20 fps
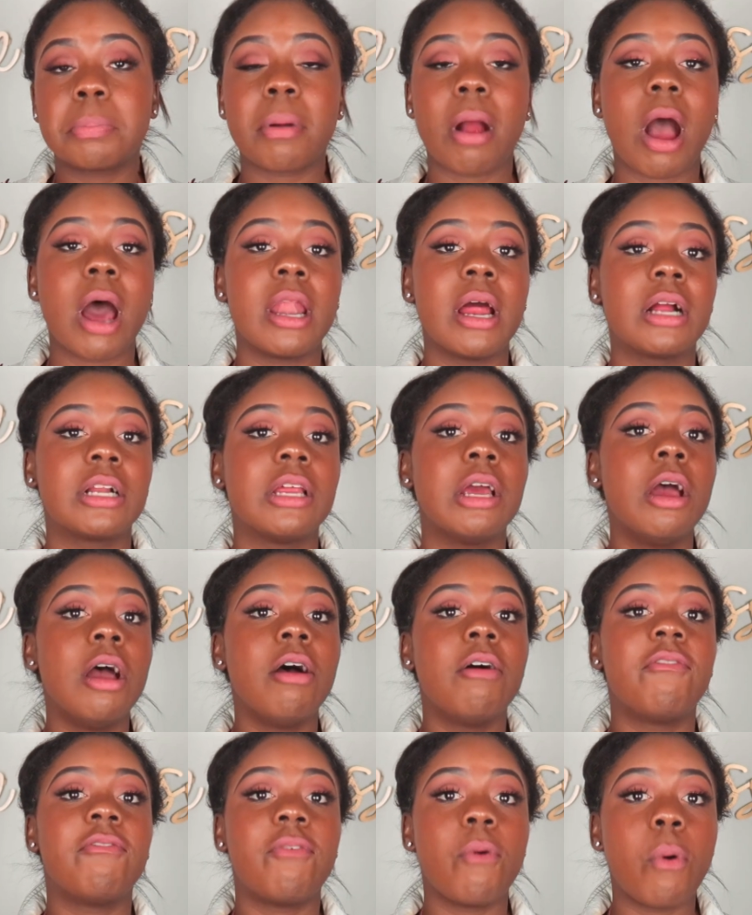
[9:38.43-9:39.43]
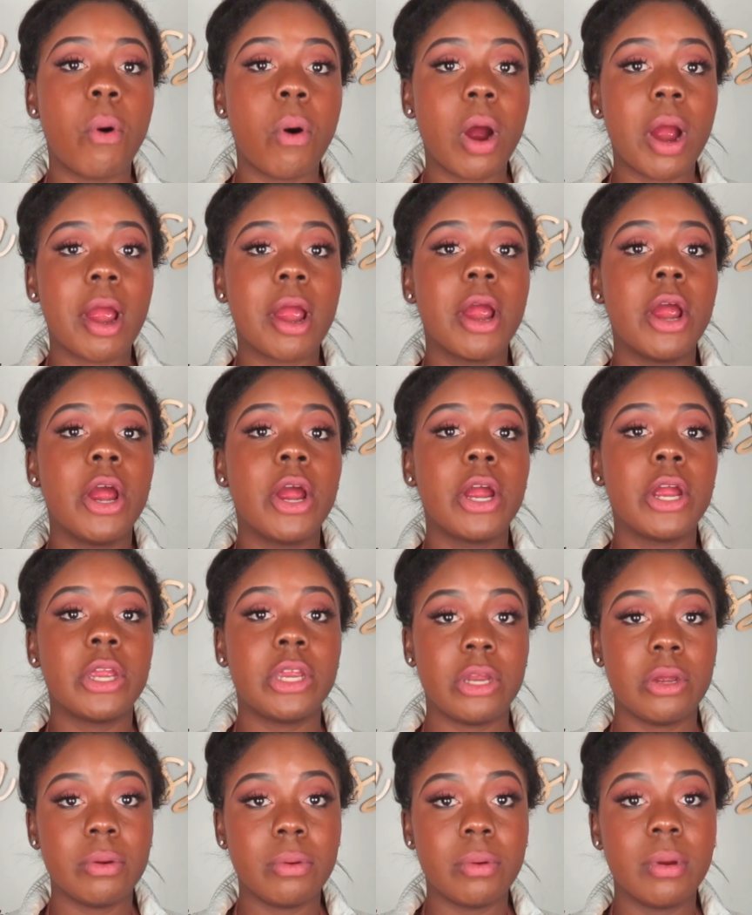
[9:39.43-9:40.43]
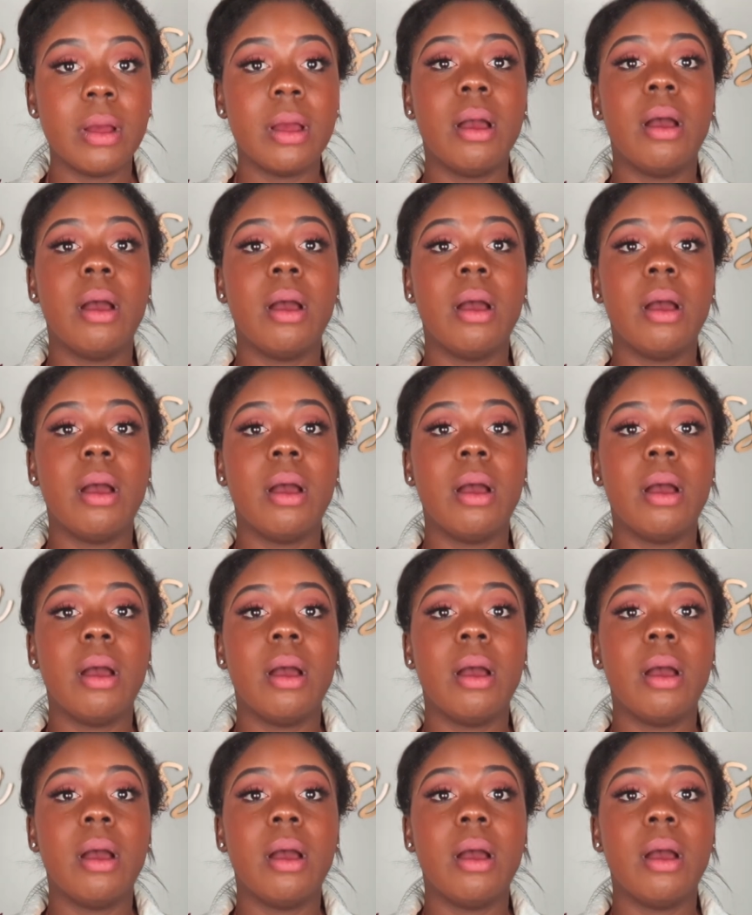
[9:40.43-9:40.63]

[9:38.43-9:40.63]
product for you.